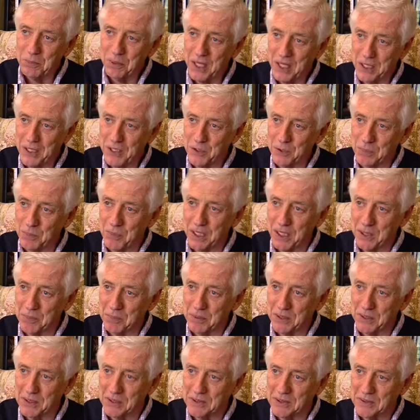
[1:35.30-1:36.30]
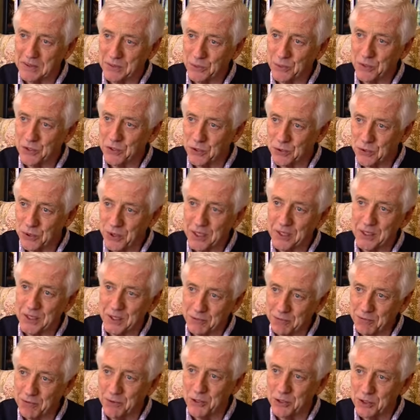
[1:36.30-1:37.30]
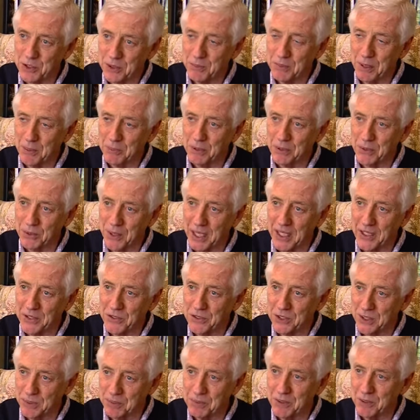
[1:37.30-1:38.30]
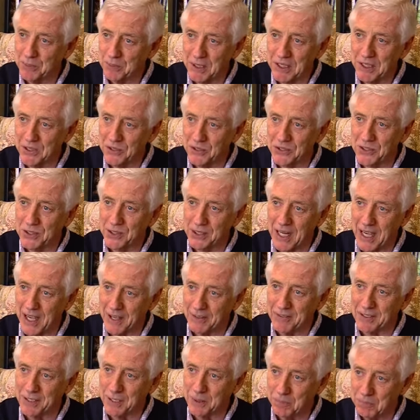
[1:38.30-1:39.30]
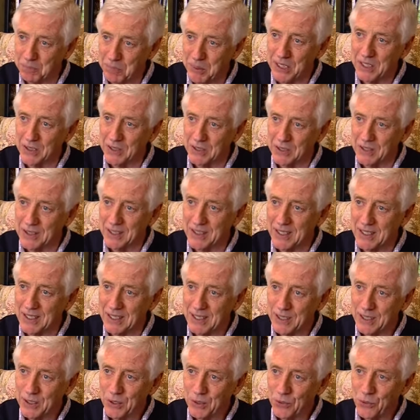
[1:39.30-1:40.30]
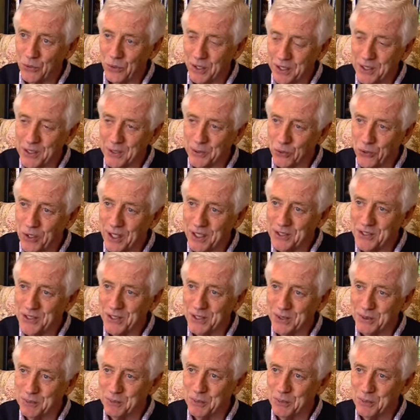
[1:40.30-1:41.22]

punish people, restrict their First Amendment rights simply because they're having a beer while they're watching the